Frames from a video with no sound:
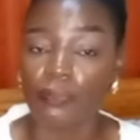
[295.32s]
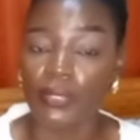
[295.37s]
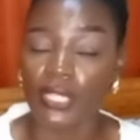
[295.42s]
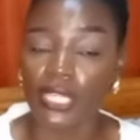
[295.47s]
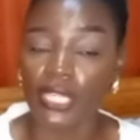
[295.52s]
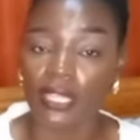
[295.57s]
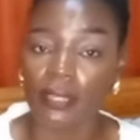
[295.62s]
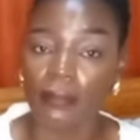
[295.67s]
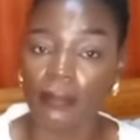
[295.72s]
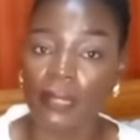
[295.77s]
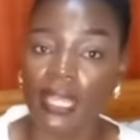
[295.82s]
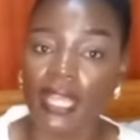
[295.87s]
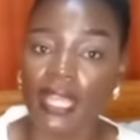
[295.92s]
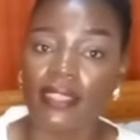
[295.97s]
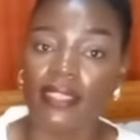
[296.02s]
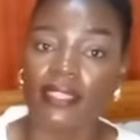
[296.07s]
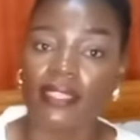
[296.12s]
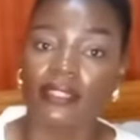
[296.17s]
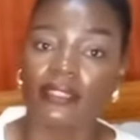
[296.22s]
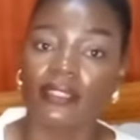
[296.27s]
p.m.
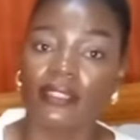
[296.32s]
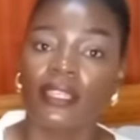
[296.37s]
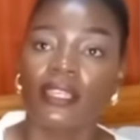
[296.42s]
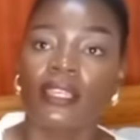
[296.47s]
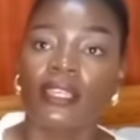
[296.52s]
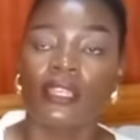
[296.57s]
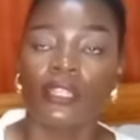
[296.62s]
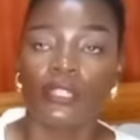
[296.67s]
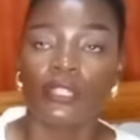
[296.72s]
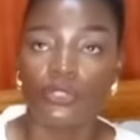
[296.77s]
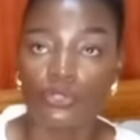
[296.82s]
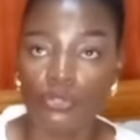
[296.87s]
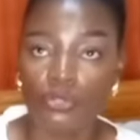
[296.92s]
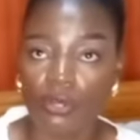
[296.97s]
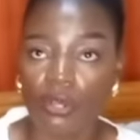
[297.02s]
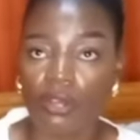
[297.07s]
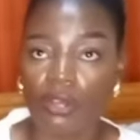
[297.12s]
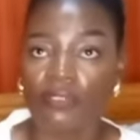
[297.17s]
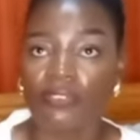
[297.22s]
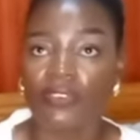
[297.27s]
and then
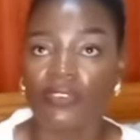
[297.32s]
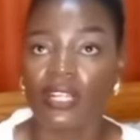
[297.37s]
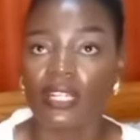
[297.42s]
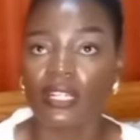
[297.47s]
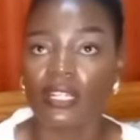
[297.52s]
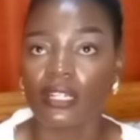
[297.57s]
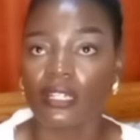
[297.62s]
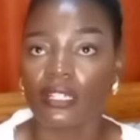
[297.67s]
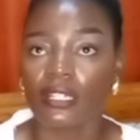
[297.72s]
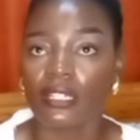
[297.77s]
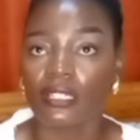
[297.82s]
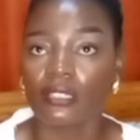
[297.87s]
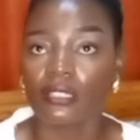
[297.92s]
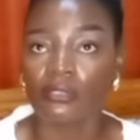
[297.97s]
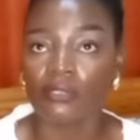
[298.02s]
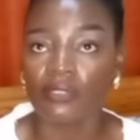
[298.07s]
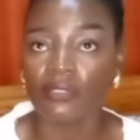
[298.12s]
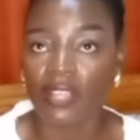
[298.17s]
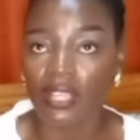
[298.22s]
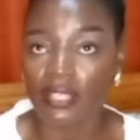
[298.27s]
two of
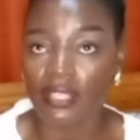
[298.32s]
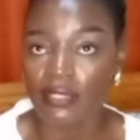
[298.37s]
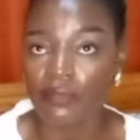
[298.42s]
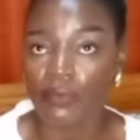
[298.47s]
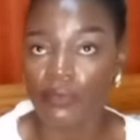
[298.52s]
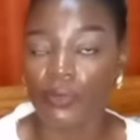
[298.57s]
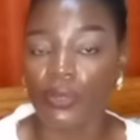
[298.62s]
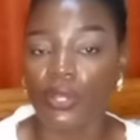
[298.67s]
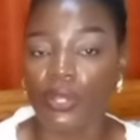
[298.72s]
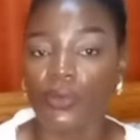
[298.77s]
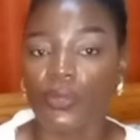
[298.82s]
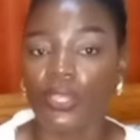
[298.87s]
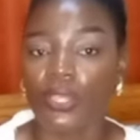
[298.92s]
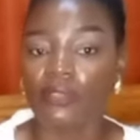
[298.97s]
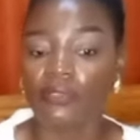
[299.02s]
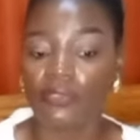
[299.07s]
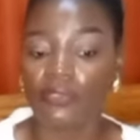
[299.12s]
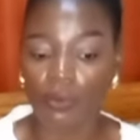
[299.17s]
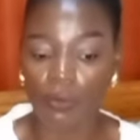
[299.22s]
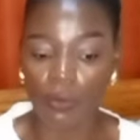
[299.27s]
us, we were
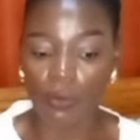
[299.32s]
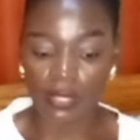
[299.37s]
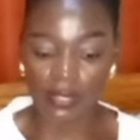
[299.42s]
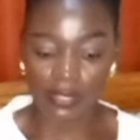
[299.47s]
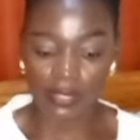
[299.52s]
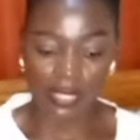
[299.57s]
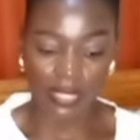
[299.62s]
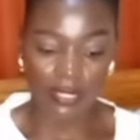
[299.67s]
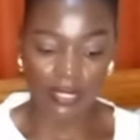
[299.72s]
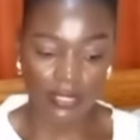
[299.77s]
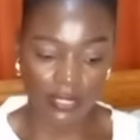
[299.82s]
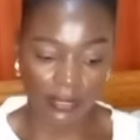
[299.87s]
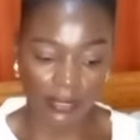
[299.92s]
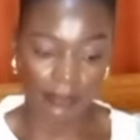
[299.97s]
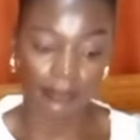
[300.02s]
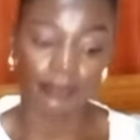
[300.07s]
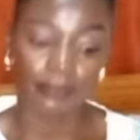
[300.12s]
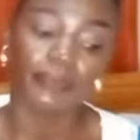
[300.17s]
going for 1:30.